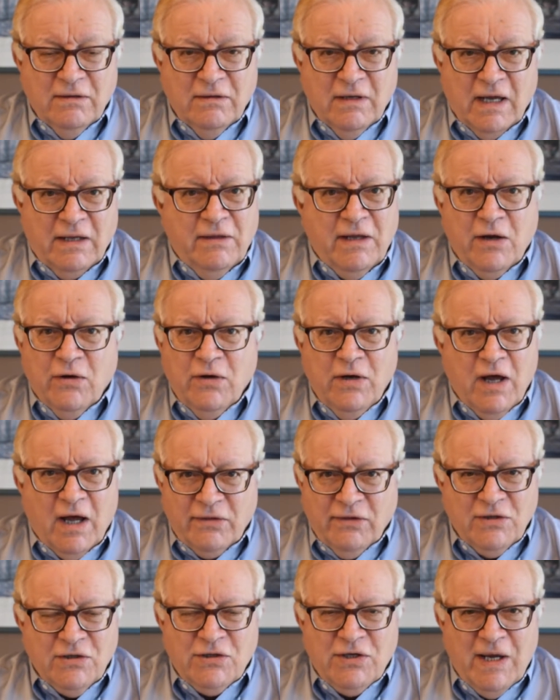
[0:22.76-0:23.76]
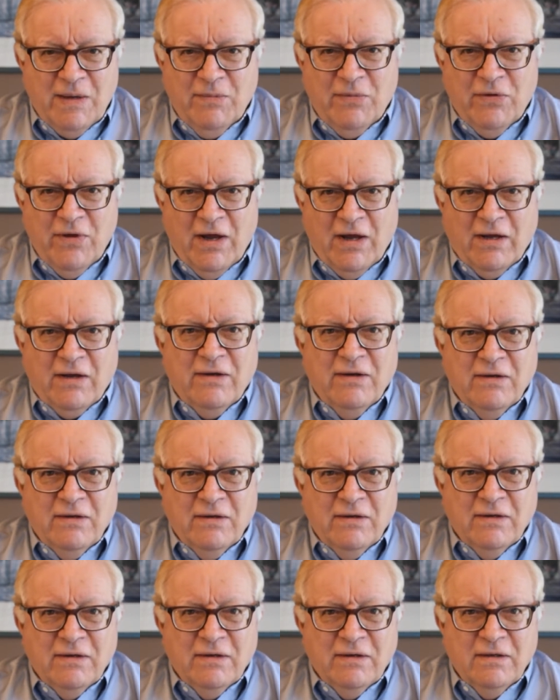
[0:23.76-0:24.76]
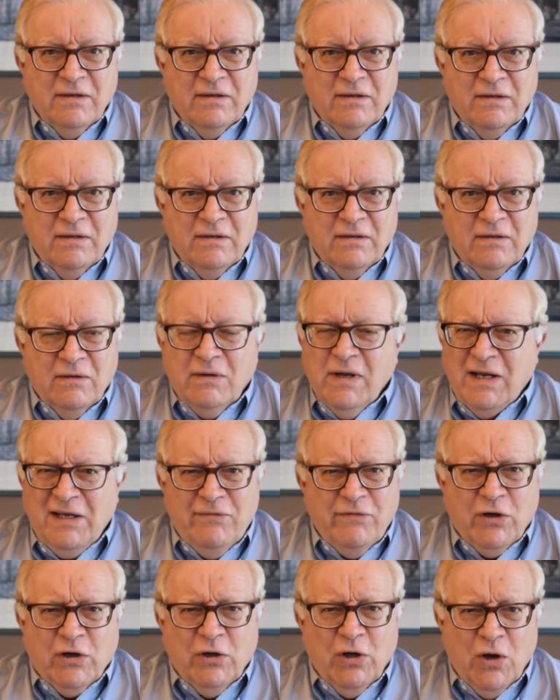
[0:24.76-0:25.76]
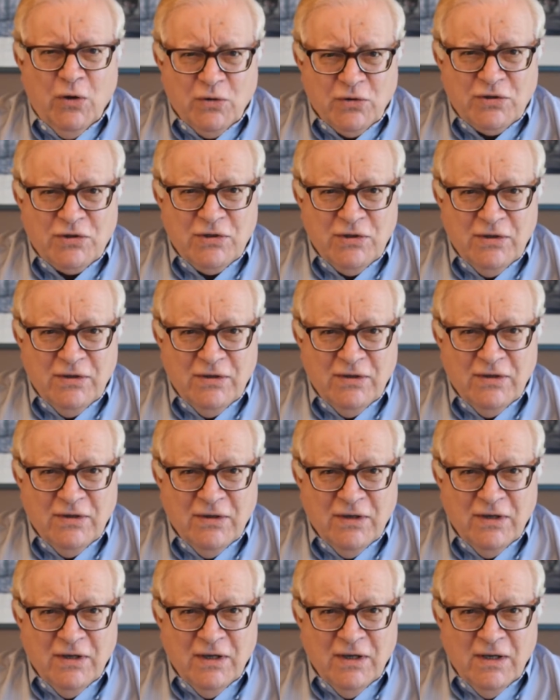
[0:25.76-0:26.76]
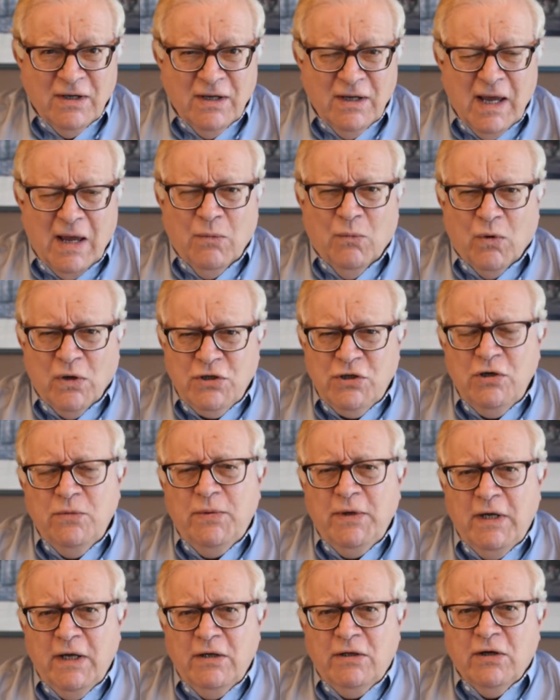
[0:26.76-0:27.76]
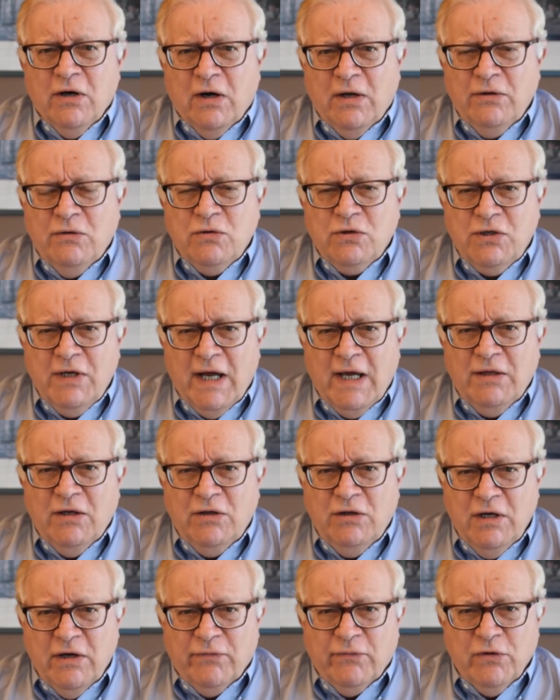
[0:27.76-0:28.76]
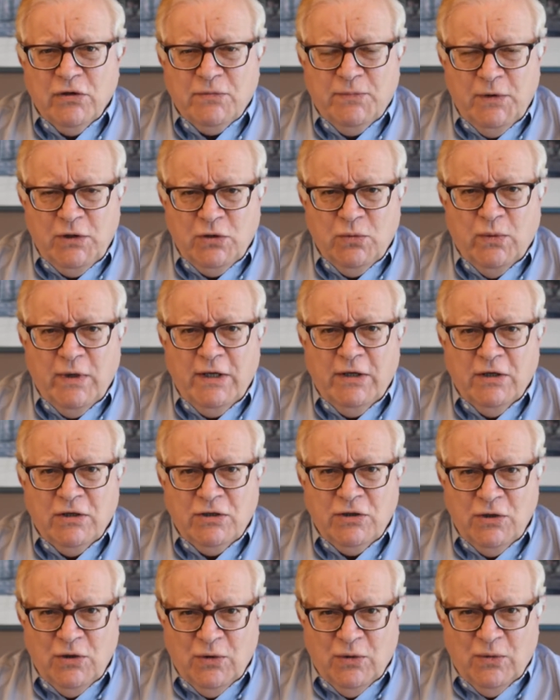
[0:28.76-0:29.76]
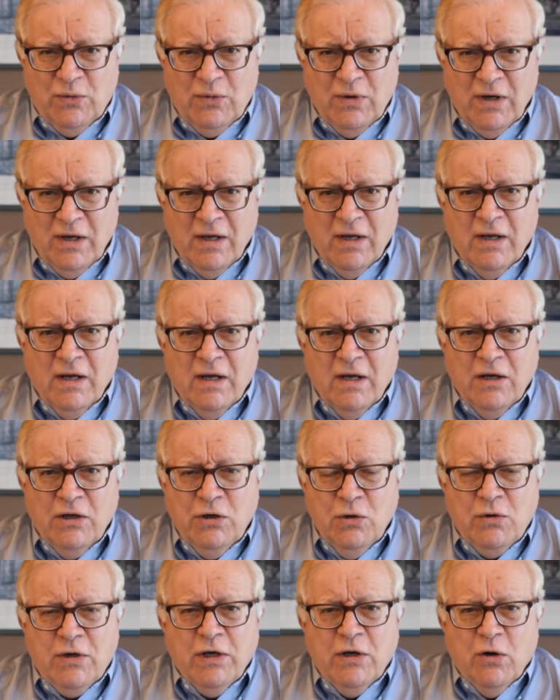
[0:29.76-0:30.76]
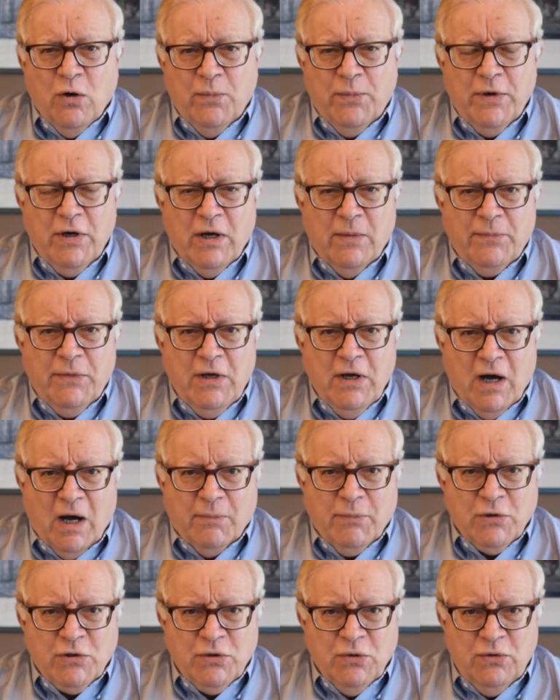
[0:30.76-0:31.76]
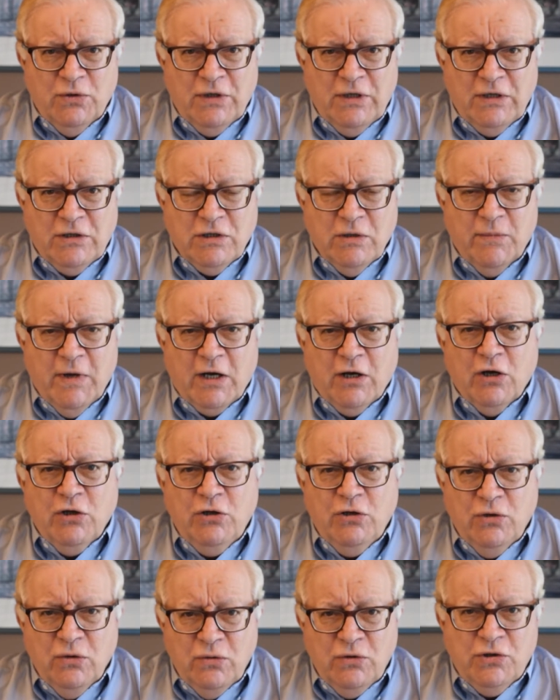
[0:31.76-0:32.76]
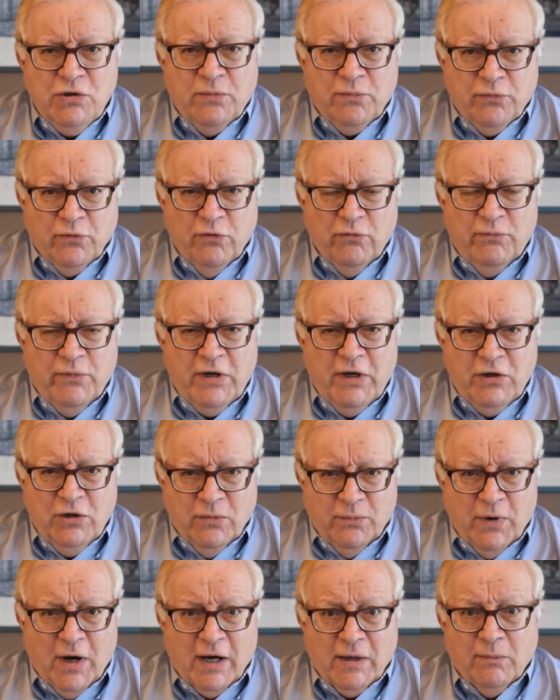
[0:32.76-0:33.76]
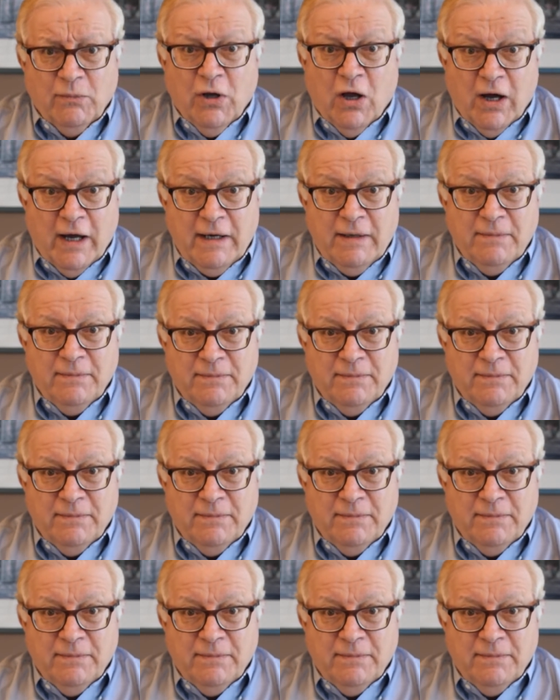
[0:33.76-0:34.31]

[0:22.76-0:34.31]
And they're not the same thing. They're not even close. And once you begin to understand the difference between the two, you can open up the opportunity to make a huge improvement in your bottom line.